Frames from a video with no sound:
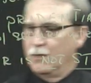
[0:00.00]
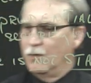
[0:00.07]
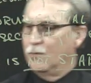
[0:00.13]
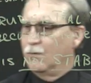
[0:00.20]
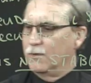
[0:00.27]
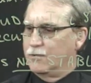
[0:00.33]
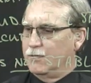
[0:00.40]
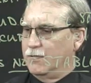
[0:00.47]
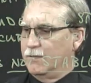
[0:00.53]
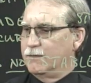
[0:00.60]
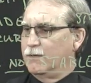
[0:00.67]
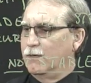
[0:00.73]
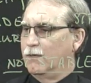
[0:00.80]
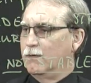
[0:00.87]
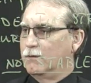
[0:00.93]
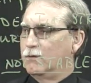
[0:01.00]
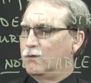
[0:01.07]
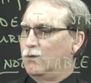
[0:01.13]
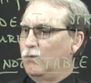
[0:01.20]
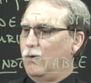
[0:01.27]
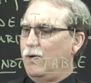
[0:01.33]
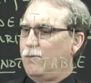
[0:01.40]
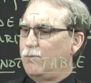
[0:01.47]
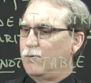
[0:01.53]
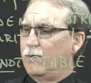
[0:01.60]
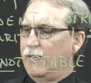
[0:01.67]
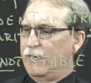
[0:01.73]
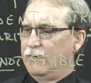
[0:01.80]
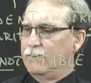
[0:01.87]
which is cooperate.